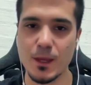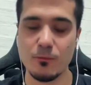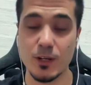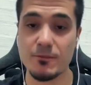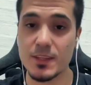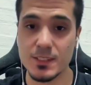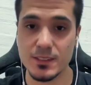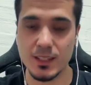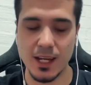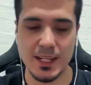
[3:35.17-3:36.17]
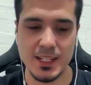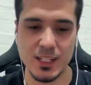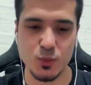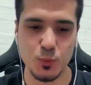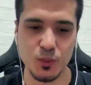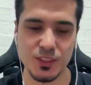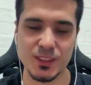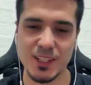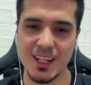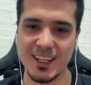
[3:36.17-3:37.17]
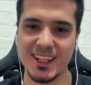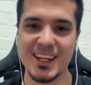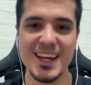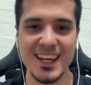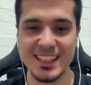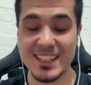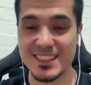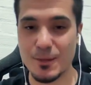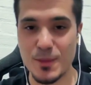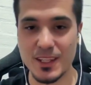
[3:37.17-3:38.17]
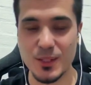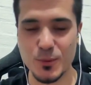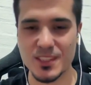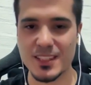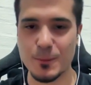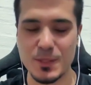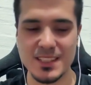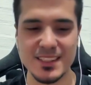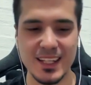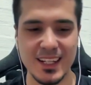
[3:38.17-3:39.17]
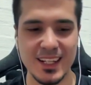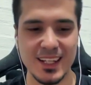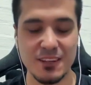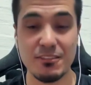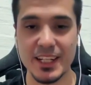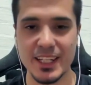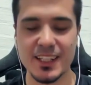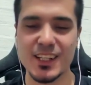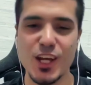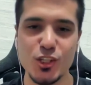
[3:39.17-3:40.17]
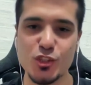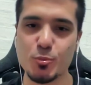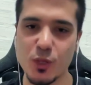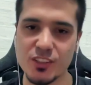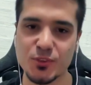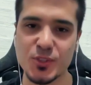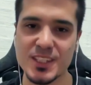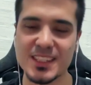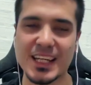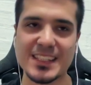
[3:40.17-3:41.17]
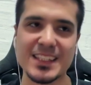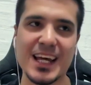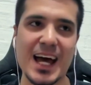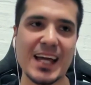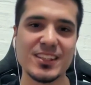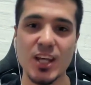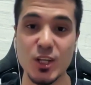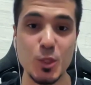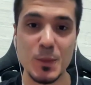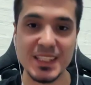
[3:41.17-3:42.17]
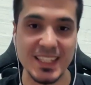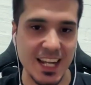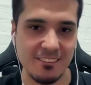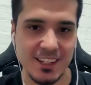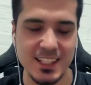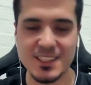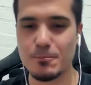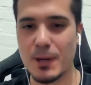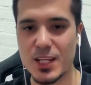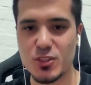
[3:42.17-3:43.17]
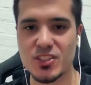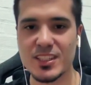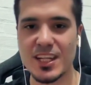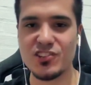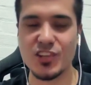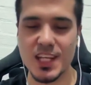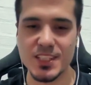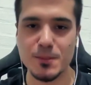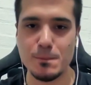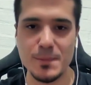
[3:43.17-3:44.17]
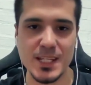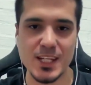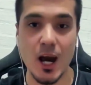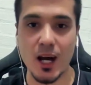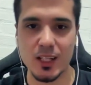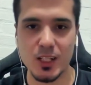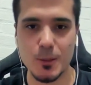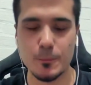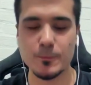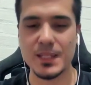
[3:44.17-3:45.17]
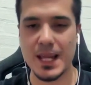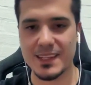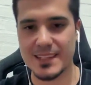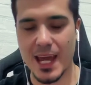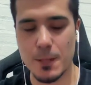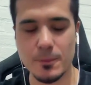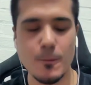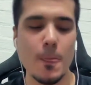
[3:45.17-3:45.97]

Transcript: one of these ideas was that something, it was a bit like funny. Use Postgres as a document database by using the JSONB column data type.